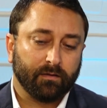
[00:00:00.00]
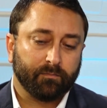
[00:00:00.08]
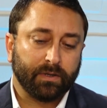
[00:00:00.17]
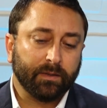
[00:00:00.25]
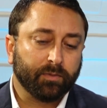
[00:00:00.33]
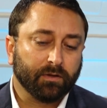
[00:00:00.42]

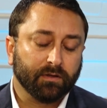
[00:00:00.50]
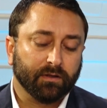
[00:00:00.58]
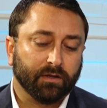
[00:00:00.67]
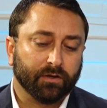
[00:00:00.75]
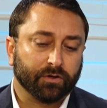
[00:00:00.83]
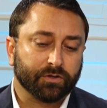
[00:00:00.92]
people and
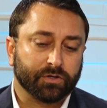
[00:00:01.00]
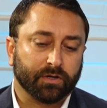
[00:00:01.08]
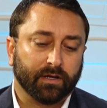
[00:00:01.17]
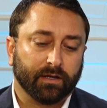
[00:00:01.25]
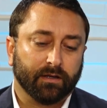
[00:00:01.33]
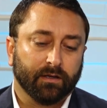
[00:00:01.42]
the
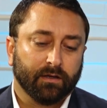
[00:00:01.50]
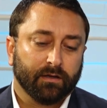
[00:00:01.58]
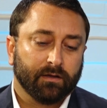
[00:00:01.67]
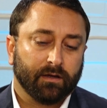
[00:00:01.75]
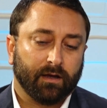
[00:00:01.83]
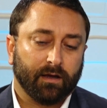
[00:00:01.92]
nurturing
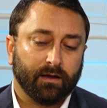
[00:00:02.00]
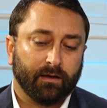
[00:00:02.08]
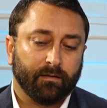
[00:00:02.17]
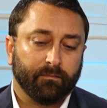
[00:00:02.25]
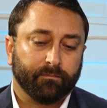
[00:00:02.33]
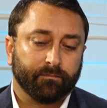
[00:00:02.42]

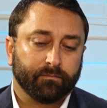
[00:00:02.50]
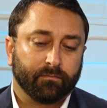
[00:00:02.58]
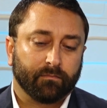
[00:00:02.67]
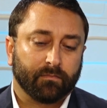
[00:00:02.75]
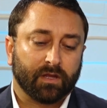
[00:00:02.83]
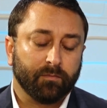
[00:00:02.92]

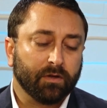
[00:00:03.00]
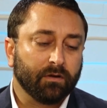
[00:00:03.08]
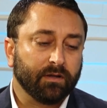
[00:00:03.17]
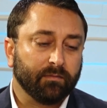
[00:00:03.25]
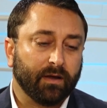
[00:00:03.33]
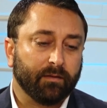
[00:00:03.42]

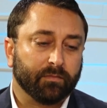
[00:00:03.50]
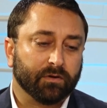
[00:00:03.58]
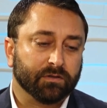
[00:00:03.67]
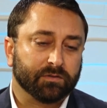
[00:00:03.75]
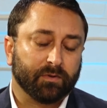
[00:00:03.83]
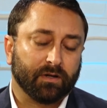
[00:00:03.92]
community
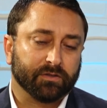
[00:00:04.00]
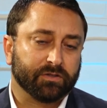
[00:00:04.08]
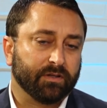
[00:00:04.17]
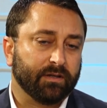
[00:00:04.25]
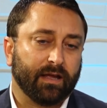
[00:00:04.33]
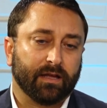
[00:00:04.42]
members, but also
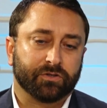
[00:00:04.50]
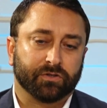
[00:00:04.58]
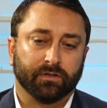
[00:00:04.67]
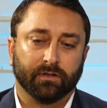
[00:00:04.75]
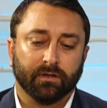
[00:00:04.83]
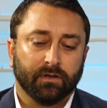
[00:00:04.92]
the
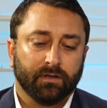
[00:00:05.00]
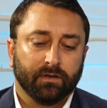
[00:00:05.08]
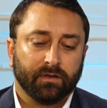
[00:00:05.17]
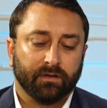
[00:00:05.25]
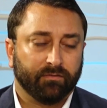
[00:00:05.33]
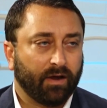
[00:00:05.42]
natural
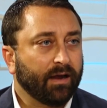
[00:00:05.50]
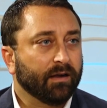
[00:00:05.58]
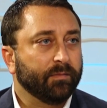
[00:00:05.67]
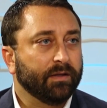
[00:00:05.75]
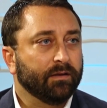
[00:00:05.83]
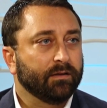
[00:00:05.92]

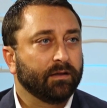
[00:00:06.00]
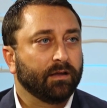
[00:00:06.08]
environment.